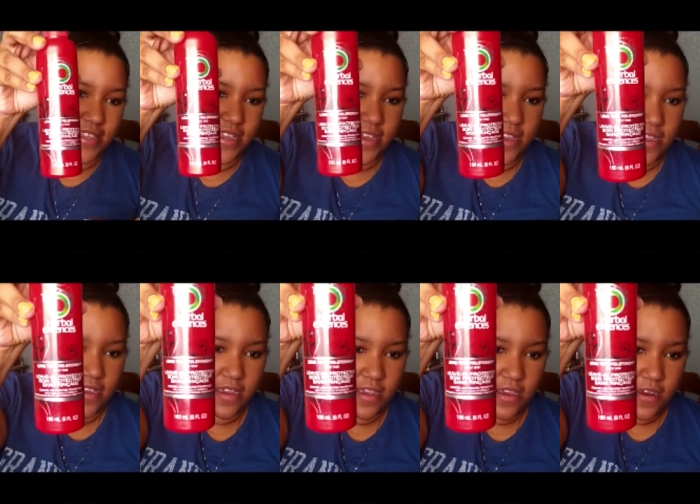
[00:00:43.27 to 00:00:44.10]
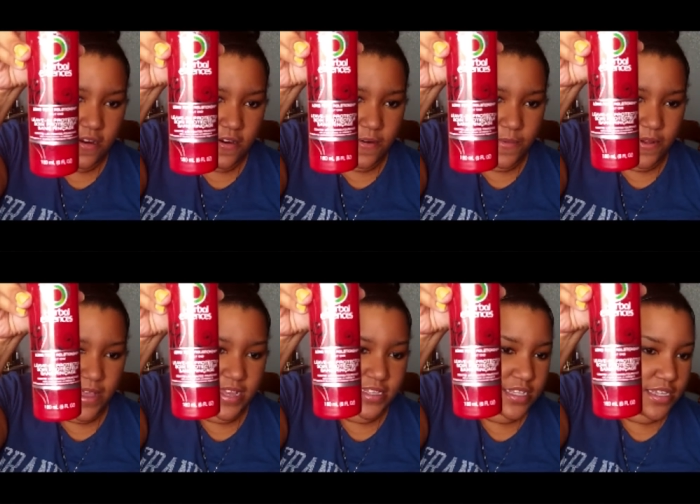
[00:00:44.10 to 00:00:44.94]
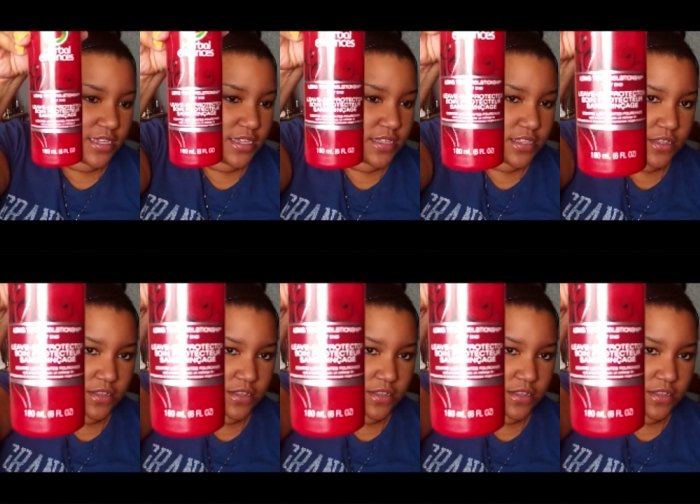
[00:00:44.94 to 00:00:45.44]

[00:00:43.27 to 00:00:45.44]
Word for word: the Herbal Essence